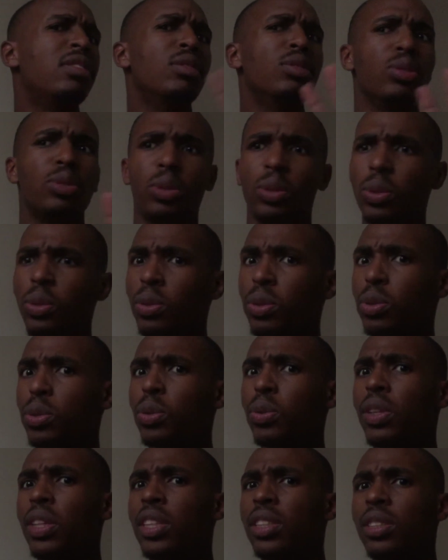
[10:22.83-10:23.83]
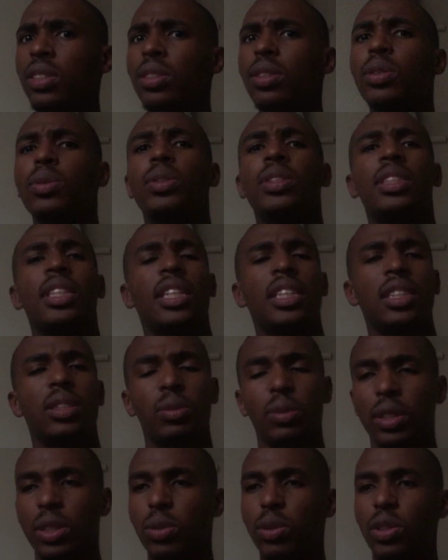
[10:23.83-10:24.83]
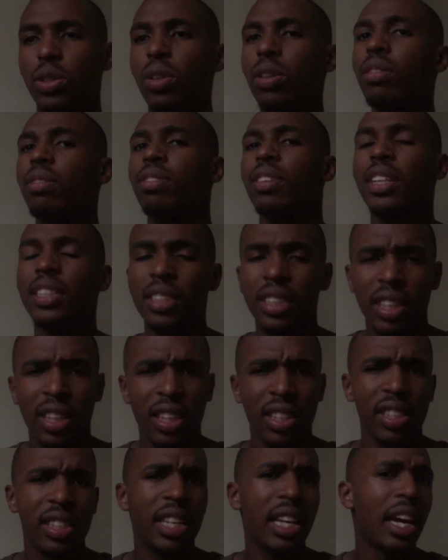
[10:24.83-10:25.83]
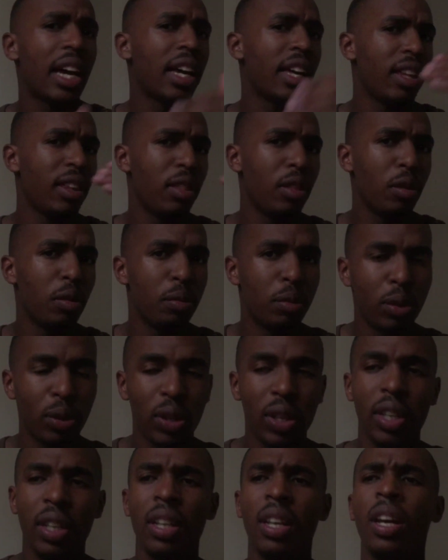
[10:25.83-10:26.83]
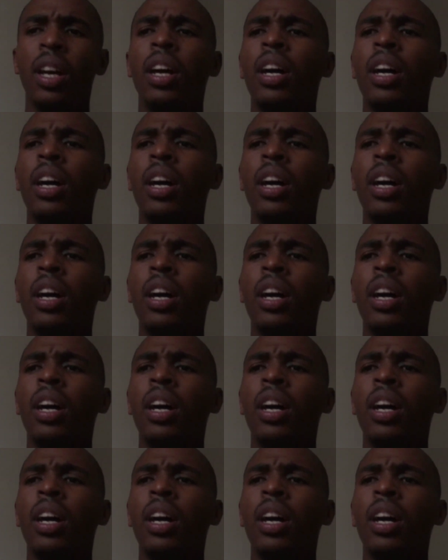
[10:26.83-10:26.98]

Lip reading: So this girl was confronting this guy in the morning,